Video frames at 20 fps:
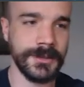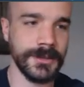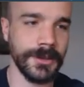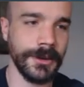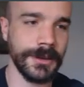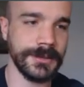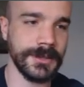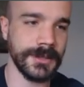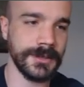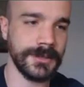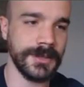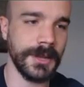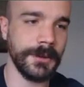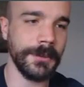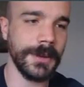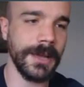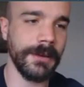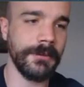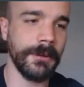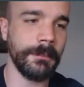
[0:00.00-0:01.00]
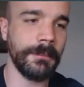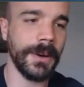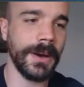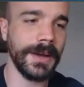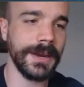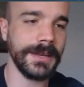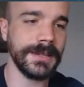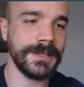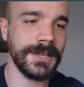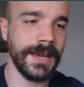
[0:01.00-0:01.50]
So as I said, we have a
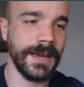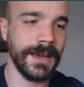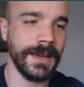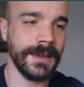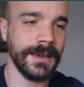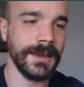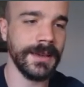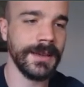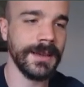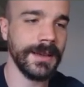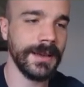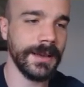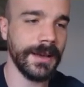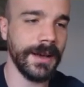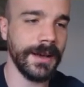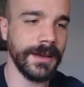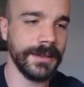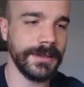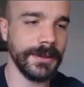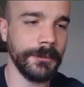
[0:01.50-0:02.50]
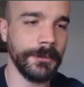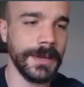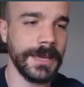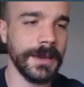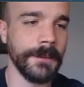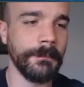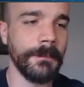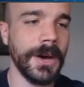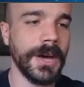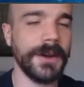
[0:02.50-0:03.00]
body tag uh, that we
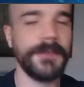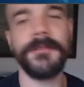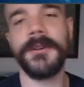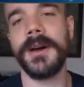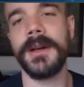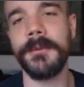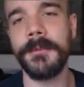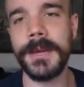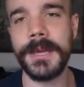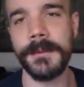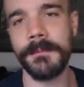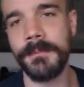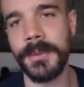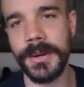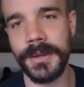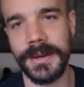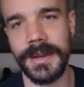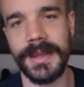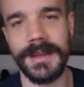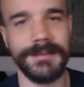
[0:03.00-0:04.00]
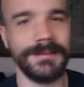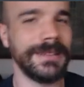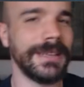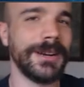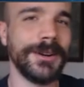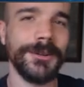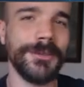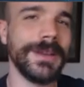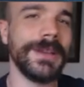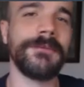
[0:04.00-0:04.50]
can modify. We can put, you
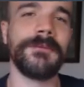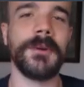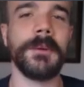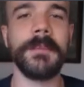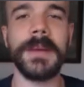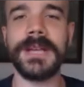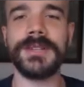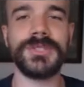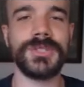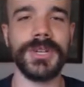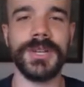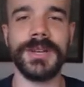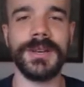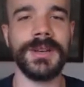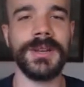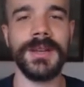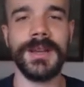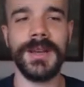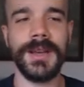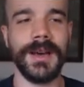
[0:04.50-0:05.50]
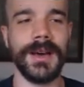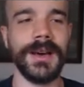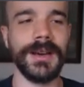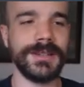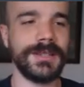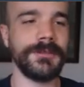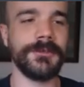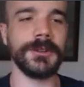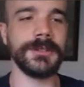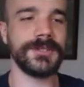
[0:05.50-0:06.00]
know, information,
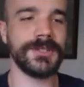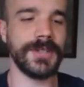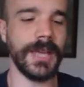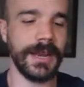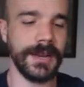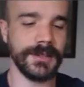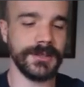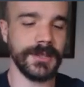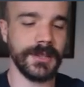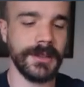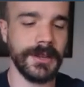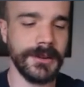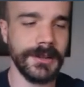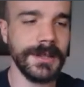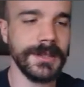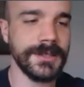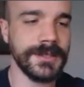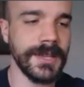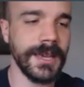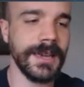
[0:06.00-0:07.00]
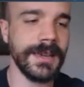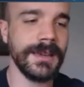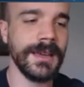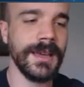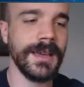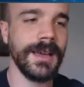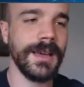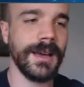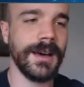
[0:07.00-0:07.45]
uh, different settings in there. Let's say